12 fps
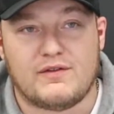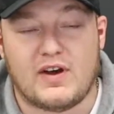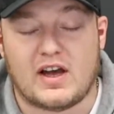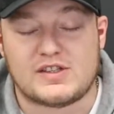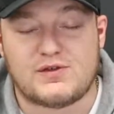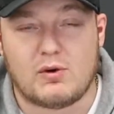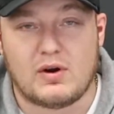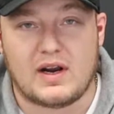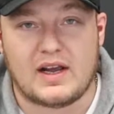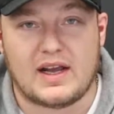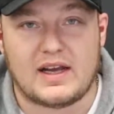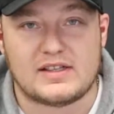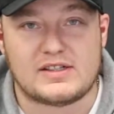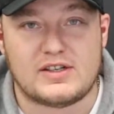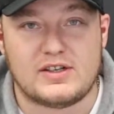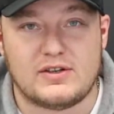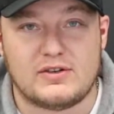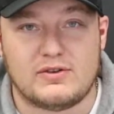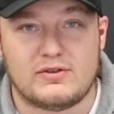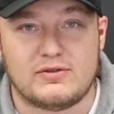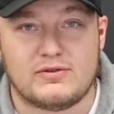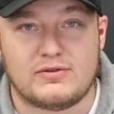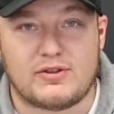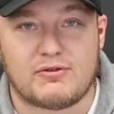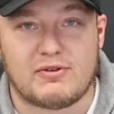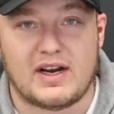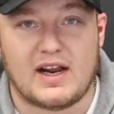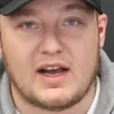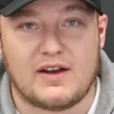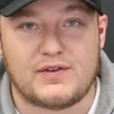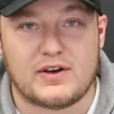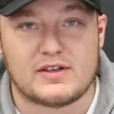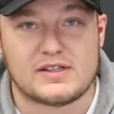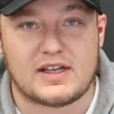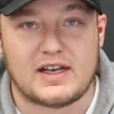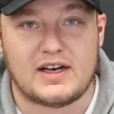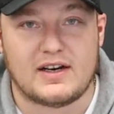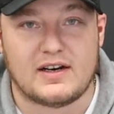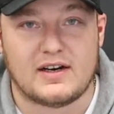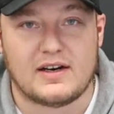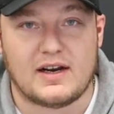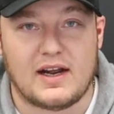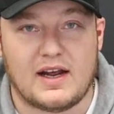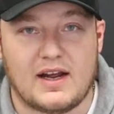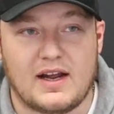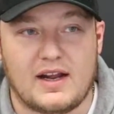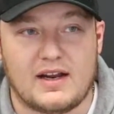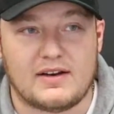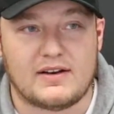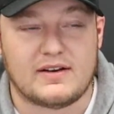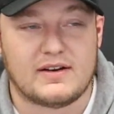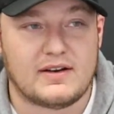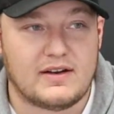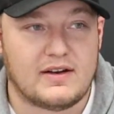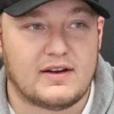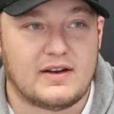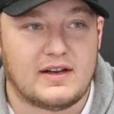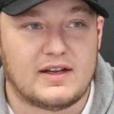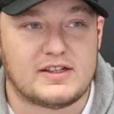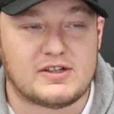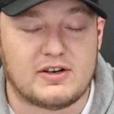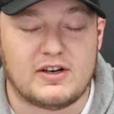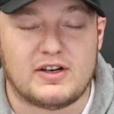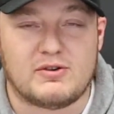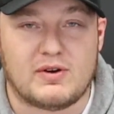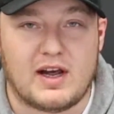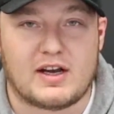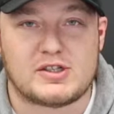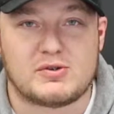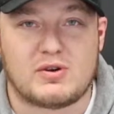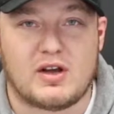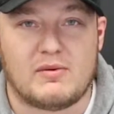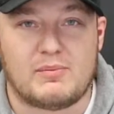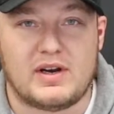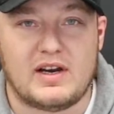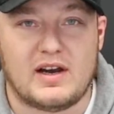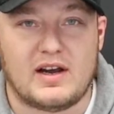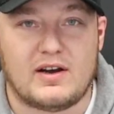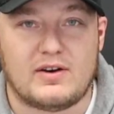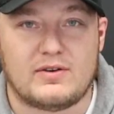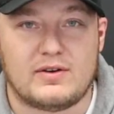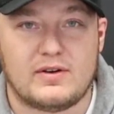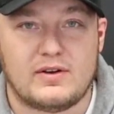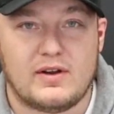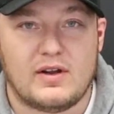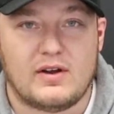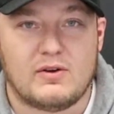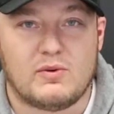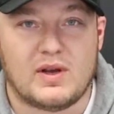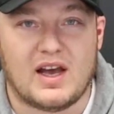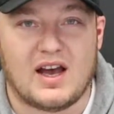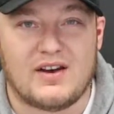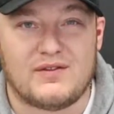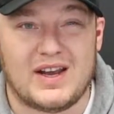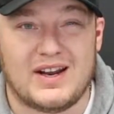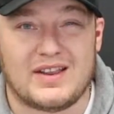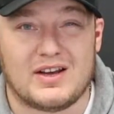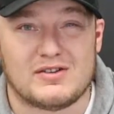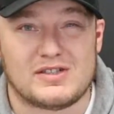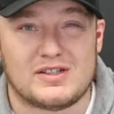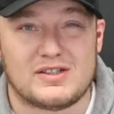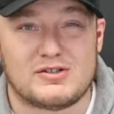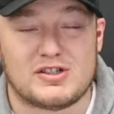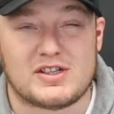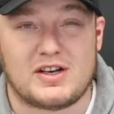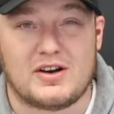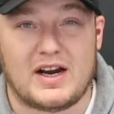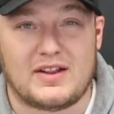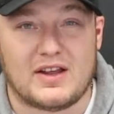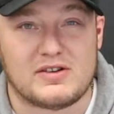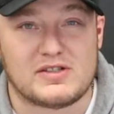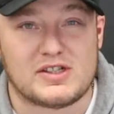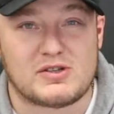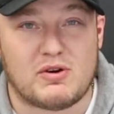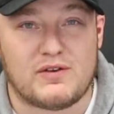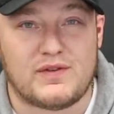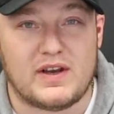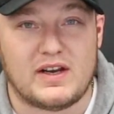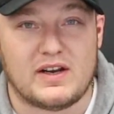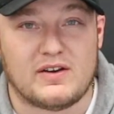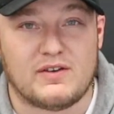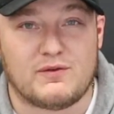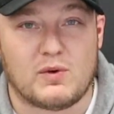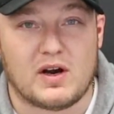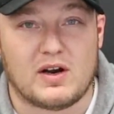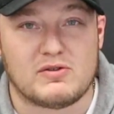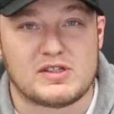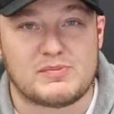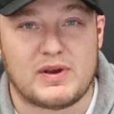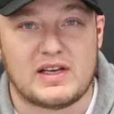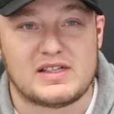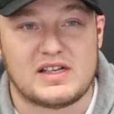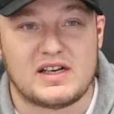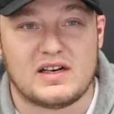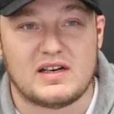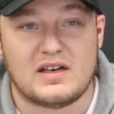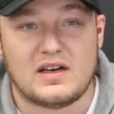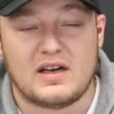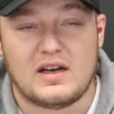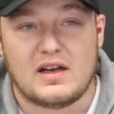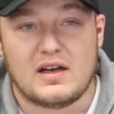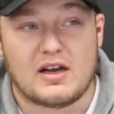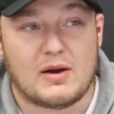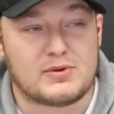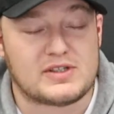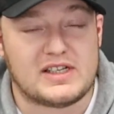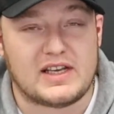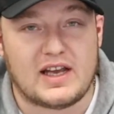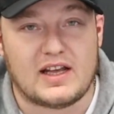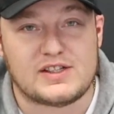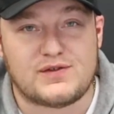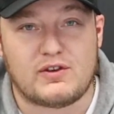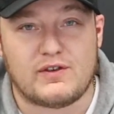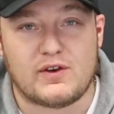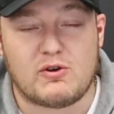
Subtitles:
fast forward I guess to 3.5 years later, and it's turned into an actual company now. We have just under 8,000 square feet of warehouse space here, a couple sea cans full of